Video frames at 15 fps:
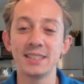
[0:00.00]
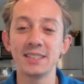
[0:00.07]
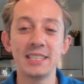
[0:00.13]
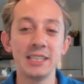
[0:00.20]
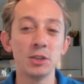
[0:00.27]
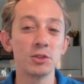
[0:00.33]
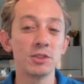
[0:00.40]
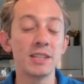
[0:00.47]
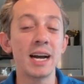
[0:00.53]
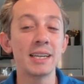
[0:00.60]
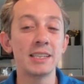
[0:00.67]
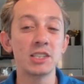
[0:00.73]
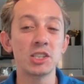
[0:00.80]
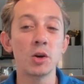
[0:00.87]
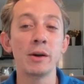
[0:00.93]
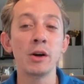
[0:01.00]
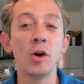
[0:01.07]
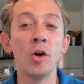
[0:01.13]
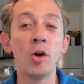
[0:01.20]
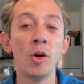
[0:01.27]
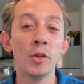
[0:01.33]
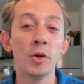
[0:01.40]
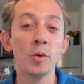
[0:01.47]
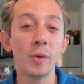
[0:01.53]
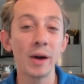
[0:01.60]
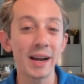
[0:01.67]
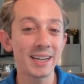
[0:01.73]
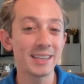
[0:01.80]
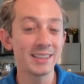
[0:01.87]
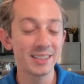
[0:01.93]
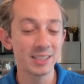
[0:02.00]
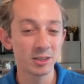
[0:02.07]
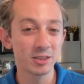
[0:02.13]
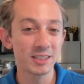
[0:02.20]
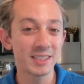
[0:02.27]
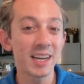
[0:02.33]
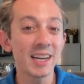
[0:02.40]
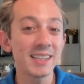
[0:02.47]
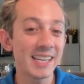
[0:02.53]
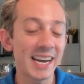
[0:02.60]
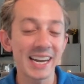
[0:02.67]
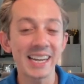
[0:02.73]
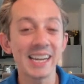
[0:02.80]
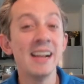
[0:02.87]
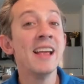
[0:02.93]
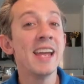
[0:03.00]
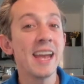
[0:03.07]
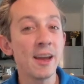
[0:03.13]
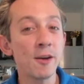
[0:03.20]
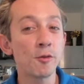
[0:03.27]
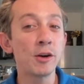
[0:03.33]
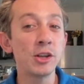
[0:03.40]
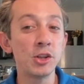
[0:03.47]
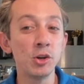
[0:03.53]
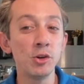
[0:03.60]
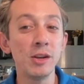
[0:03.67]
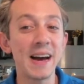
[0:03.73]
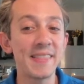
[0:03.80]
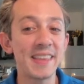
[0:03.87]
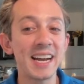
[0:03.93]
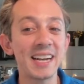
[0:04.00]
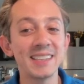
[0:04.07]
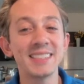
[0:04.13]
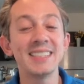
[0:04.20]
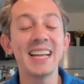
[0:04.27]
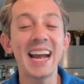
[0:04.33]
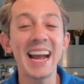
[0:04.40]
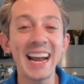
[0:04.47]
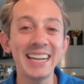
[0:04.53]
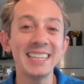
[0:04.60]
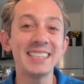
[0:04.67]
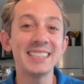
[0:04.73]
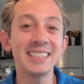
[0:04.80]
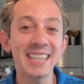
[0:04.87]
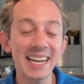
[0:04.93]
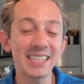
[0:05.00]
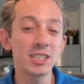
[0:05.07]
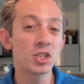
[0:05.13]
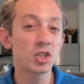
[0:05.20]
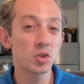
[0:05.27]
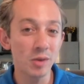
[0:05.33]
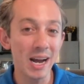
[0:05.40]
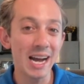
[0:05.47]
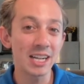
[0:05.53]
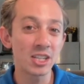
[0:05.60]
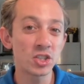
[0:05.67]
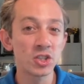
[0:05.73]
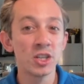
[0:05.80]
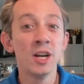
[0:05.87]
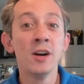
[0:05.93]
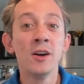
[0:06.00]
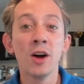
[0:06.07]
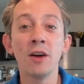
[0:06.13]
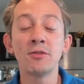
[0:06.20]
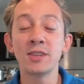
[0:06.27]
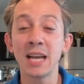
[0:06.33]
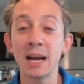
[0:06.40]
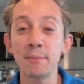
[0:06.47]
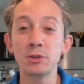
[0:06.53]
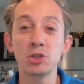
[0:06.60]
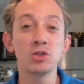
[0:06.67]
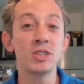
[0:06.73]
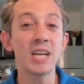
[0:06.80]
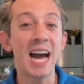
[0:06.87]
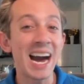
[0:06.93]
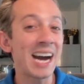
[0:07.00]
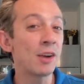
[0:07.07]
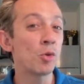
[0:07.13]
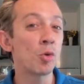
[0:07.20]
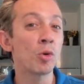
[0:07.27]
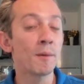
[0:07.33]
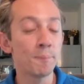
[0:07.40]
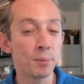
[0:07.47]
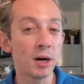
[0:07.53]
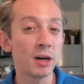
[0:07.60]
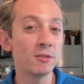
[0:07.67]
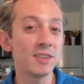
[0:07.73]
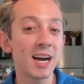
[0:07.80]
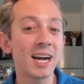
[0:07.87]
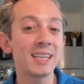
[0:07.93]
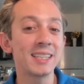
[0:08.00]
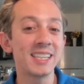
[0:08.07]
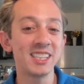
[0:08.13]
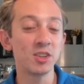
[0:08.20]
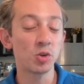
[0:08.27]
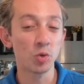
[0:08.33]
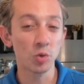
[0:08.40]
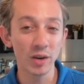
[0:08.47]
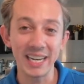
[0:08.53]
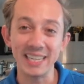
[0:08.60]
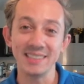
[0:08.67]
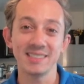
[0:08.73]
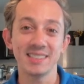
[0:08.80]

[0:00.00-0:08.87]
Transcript: You see those 90s going all the way until Sunday. If we do that, that is an 8-day stretch of temperatures at or above 90 degrees.